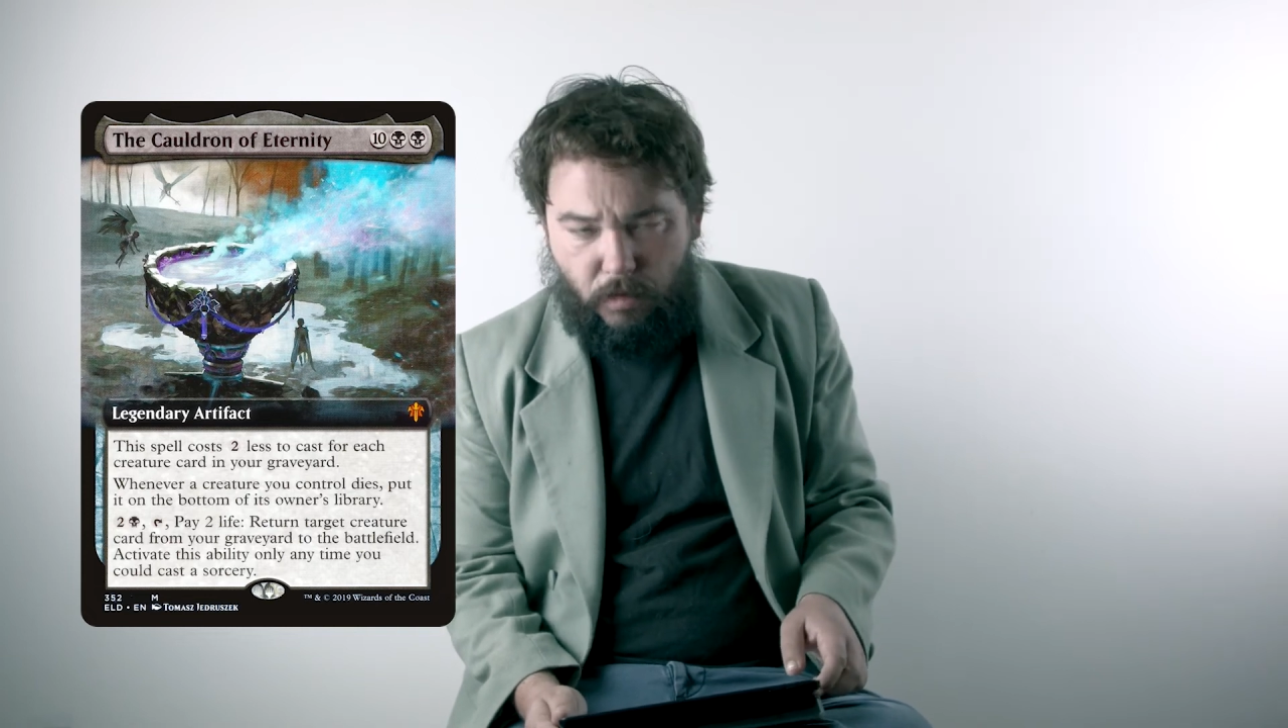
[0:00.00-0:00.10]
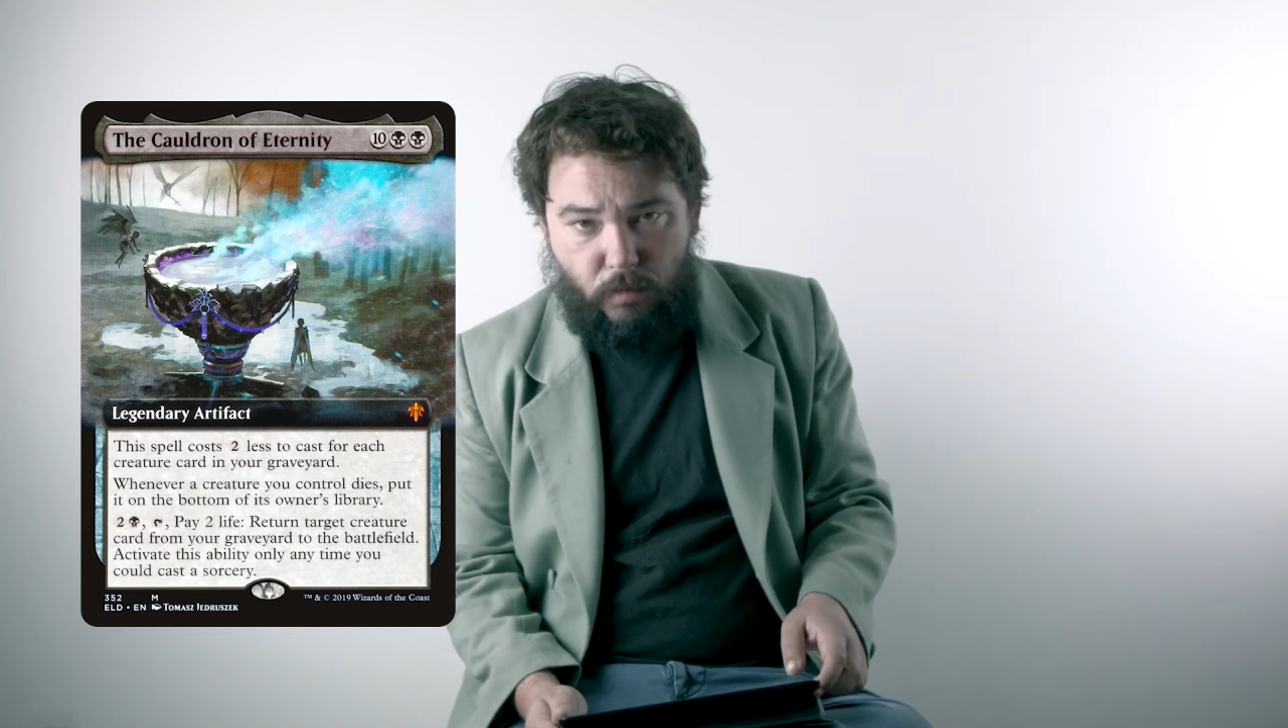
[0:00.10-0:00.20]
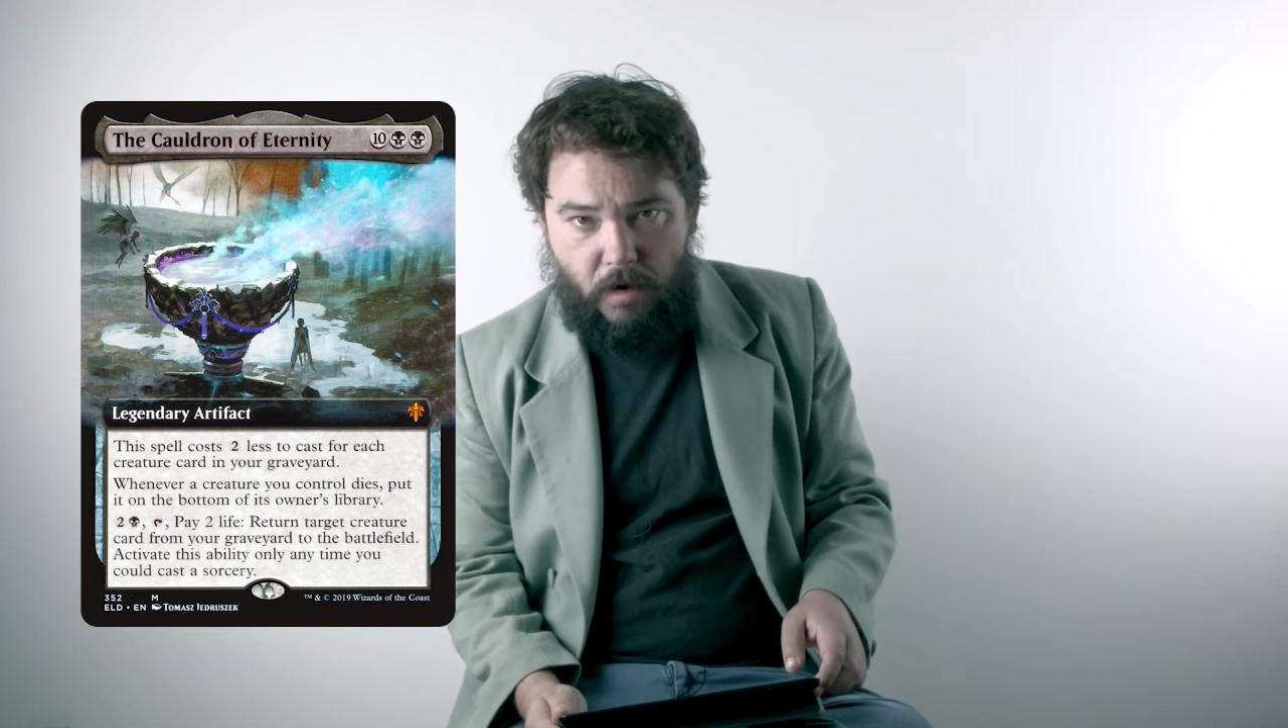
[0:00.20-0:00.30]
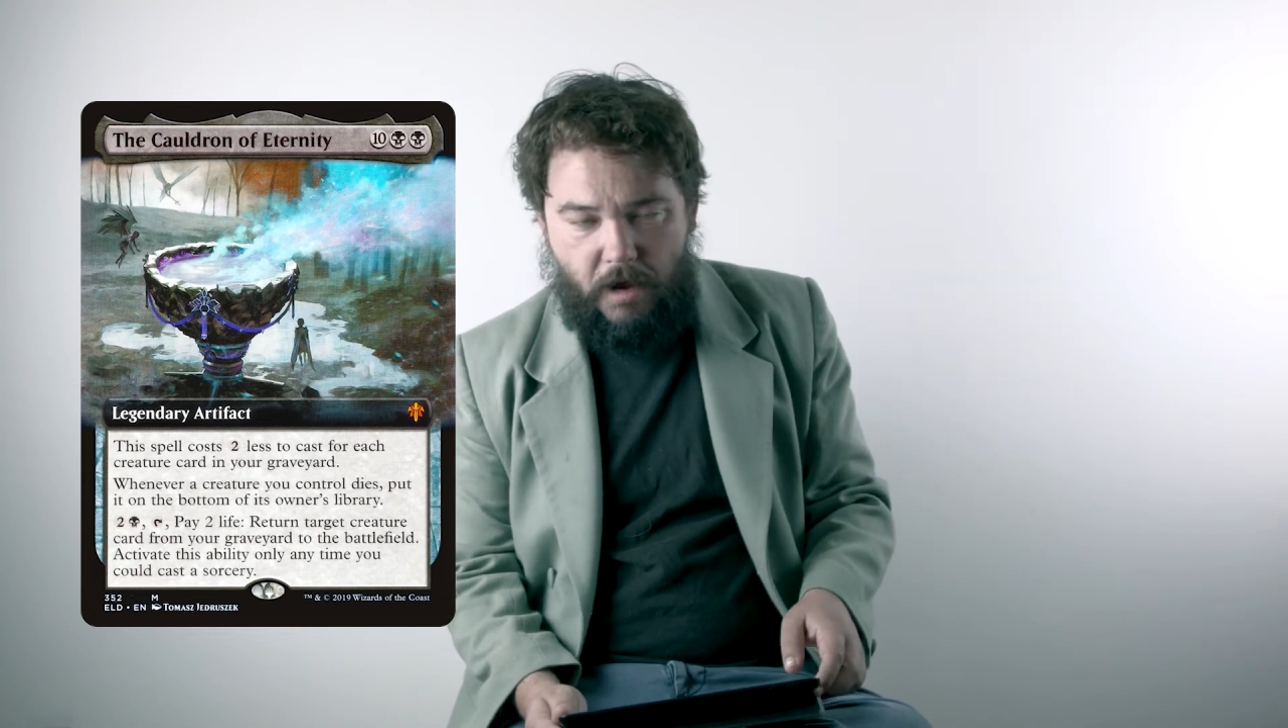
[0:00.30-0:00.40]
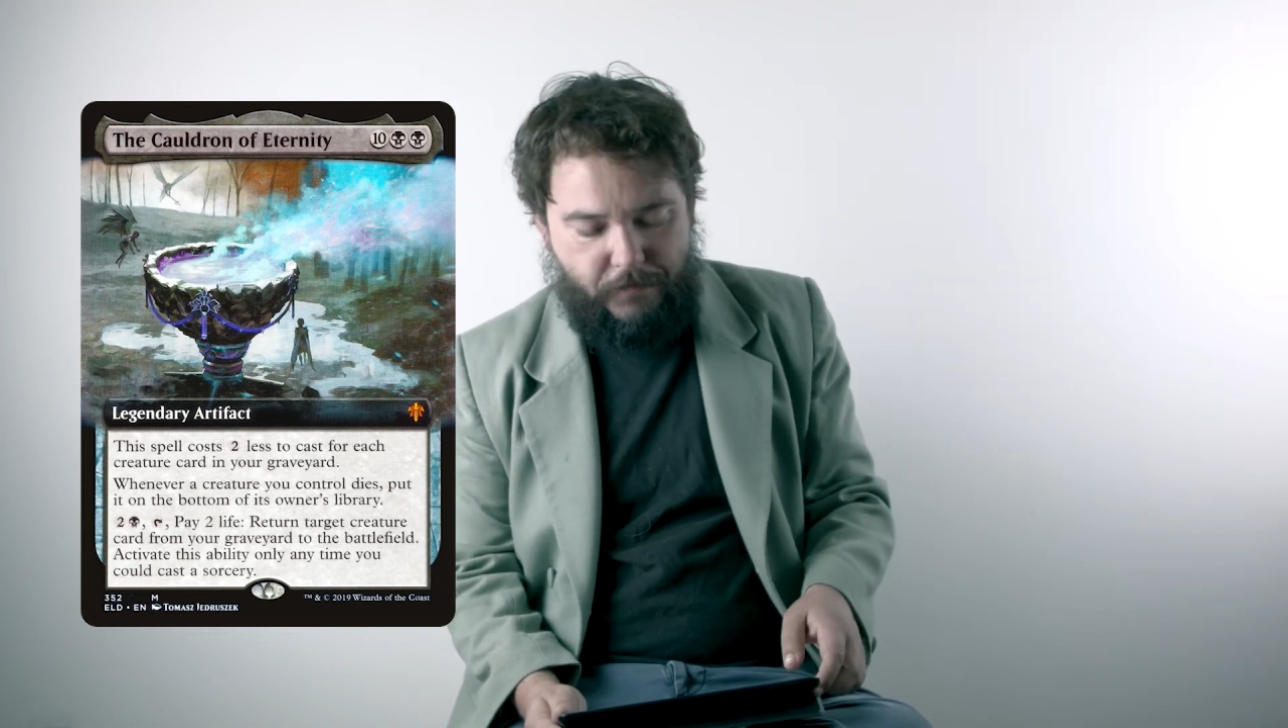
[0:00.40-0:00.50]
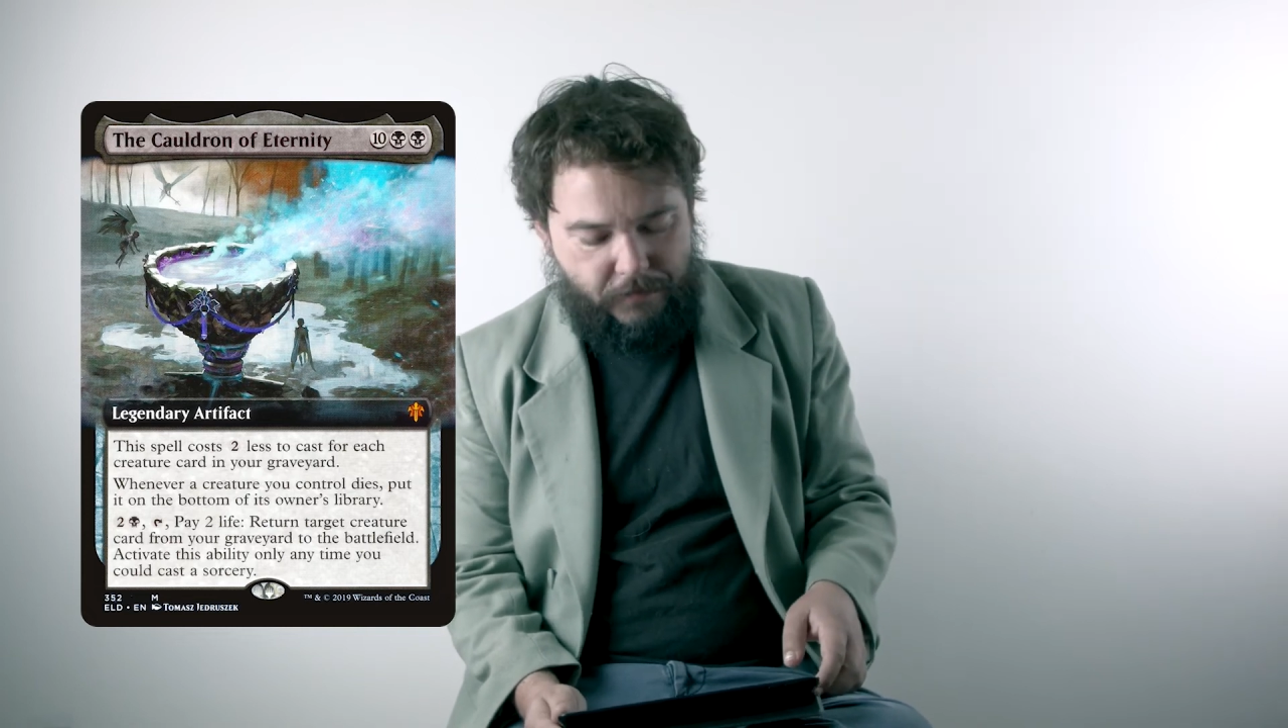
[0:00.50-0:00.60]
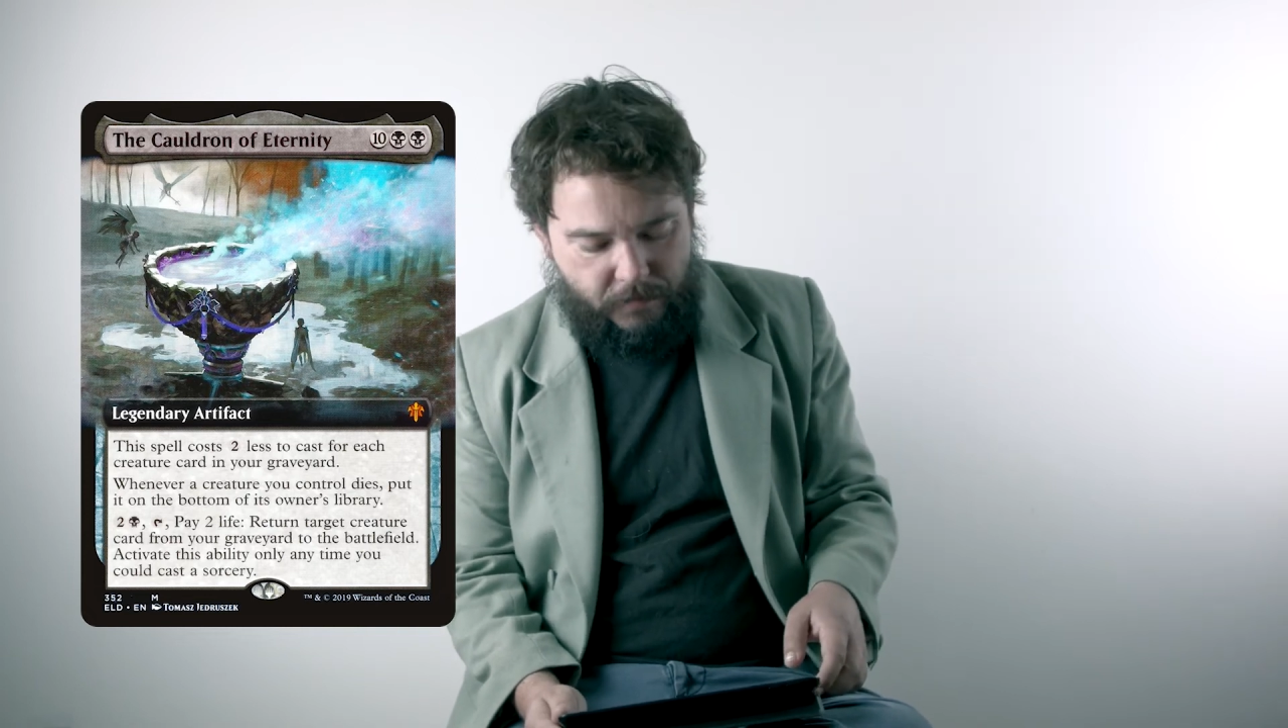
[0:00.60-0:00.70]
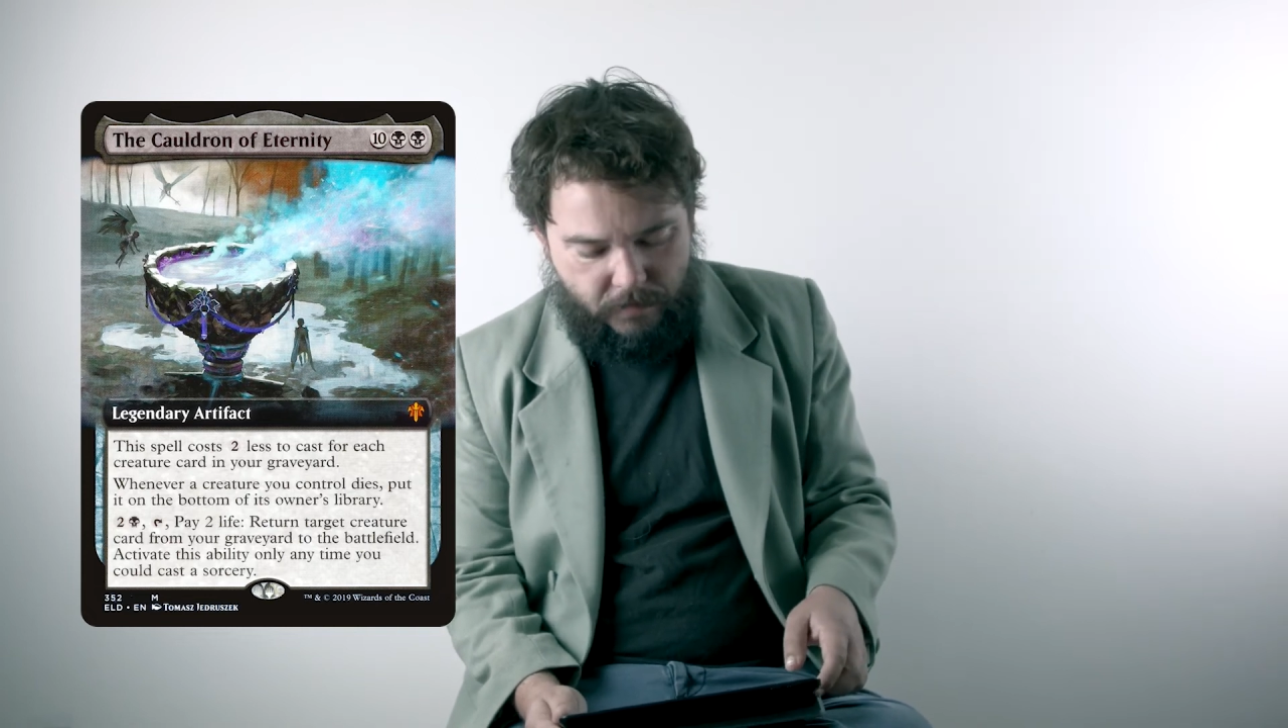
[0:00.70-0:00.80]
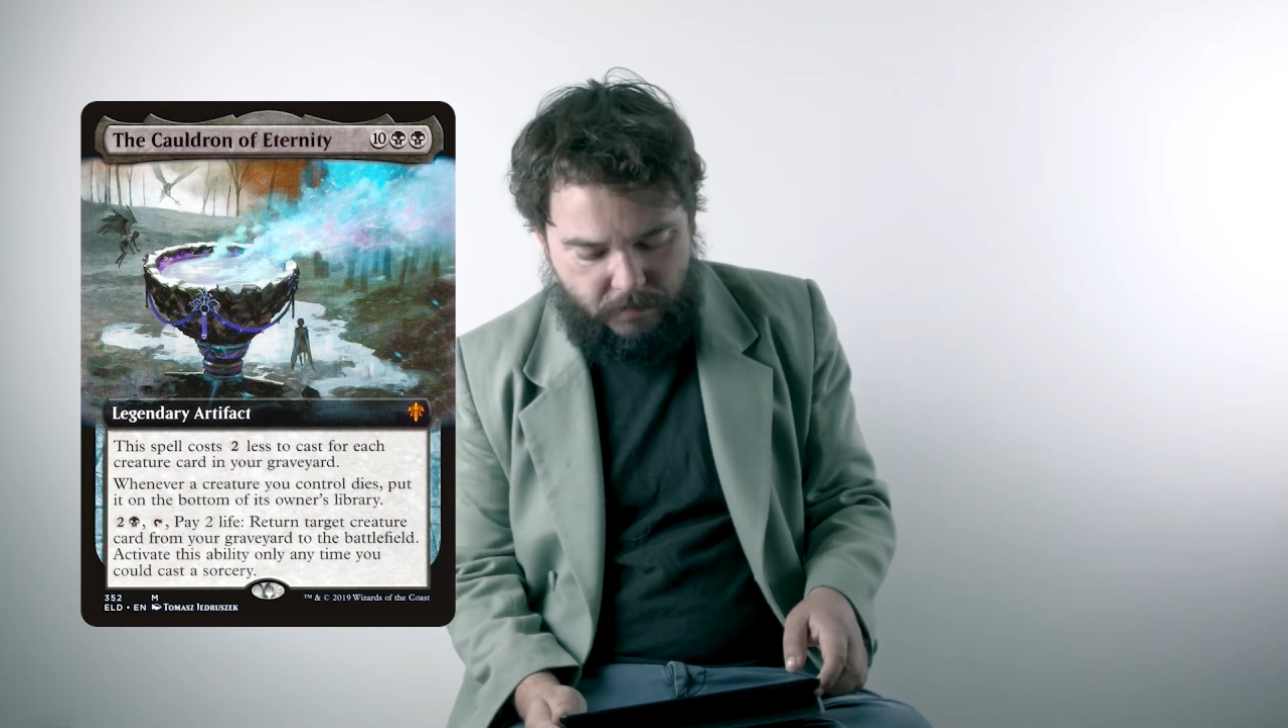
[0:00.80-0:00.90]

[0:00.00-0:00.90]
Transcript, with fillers: rough,